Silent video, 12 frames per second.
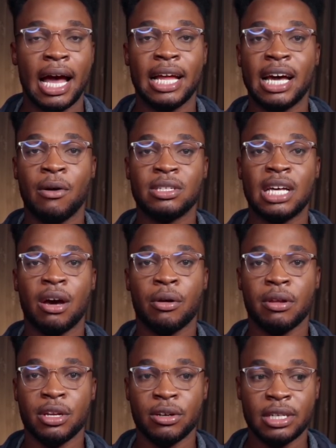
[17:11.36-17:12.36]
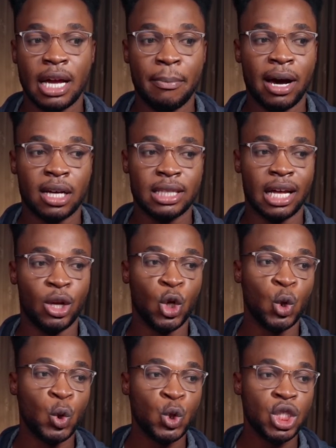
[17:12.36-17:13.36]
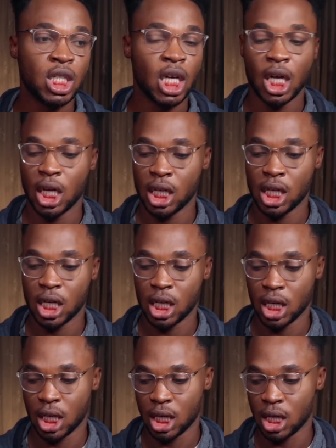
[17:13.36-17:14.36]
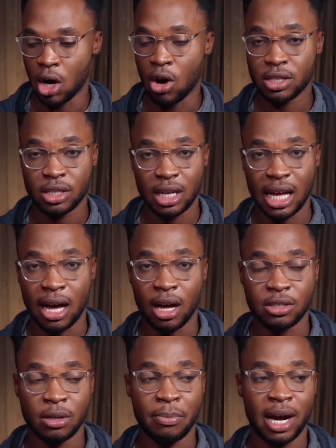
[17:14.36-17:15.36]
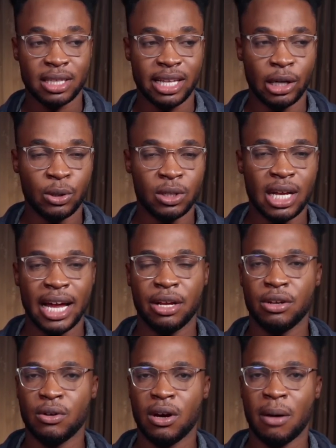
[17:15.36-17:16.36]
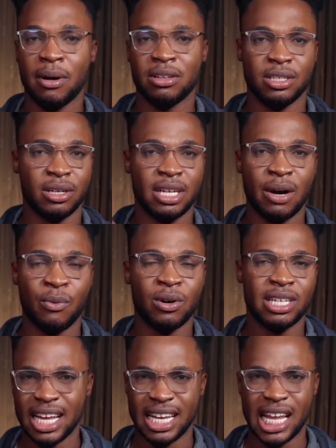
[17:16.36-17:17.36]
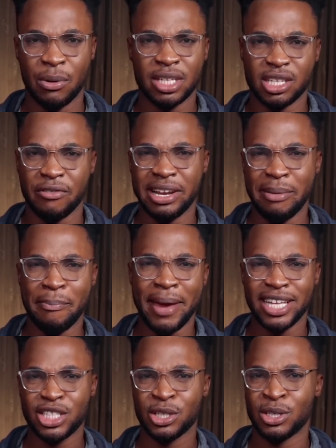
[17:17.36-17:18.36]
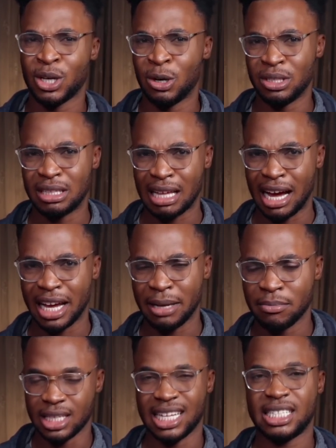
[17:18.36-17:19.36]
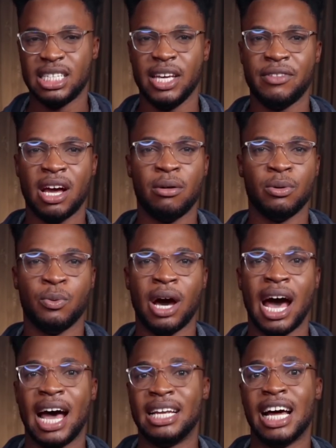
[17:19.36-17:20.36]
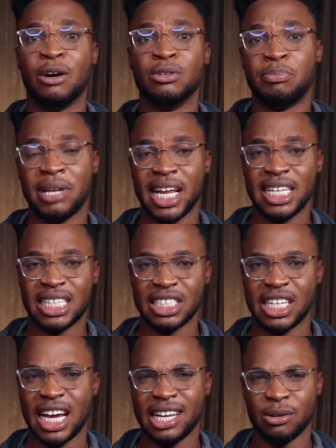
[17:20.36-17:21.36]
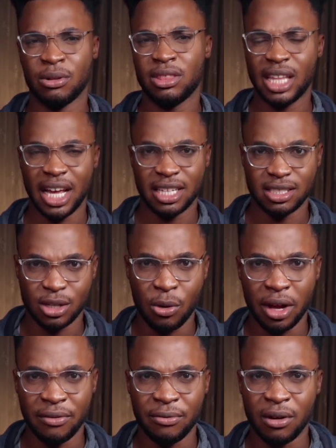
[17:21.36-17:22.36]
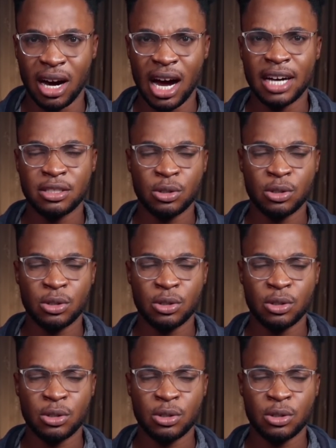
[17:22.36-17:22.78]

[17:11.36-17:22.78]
And that was how Credonia packed her load. The Ursula also packed her load. I don't know about the other one. That one is not really mentioned all the time. It's as if that one had her own place and she had her own things going for her.